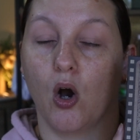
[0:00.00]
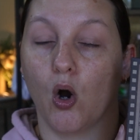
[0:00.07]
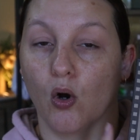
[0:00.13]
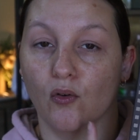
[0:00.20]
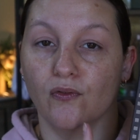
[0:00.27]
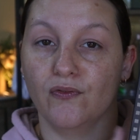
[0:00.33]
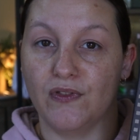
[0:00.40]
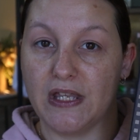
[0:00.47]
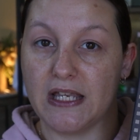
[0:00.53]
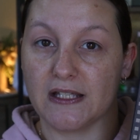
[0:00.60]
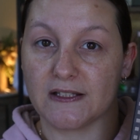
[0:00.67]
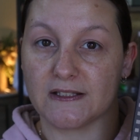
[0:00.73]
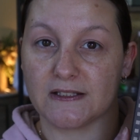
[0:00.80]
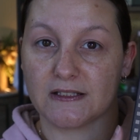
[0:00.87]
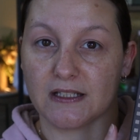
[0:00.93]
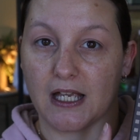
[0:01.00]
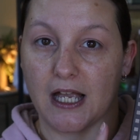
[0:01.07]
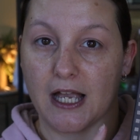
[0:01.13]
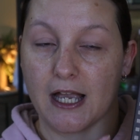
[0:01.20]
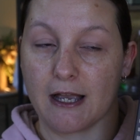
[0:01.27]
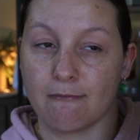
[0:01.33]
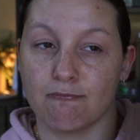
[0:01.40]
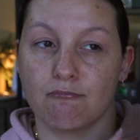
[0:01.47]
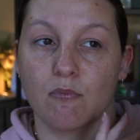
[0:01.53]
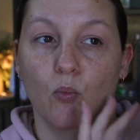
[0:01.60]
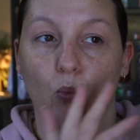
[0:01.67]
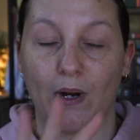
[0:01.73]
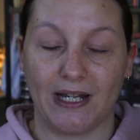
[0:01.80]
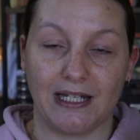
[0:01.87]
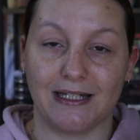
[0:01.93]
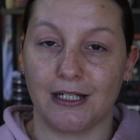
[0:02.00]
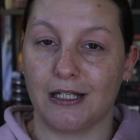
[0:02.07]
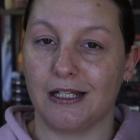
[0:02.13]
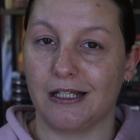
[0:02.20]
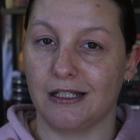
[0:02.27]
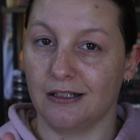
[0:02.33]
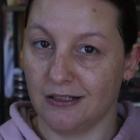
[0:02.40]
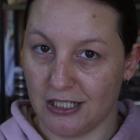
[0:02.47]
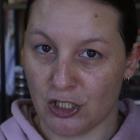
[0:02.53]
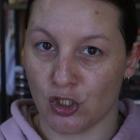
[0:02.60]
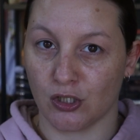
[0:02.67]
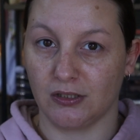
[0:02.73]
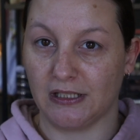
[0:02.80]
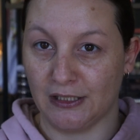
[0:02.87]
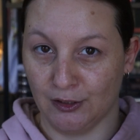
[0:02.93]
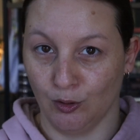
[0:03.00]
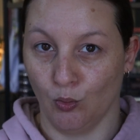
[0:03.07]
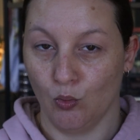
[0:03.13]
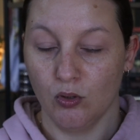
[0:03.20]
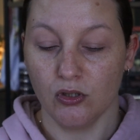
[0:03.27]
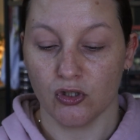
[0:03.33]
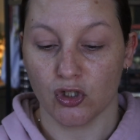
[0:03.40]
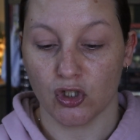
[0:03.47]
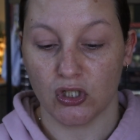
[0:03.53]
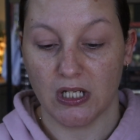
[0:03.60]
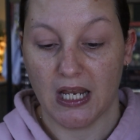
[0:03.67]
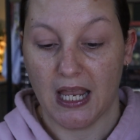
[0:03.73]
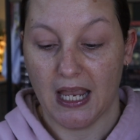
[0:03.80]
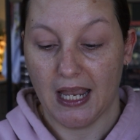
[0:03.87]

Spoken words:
of this when it initially launched,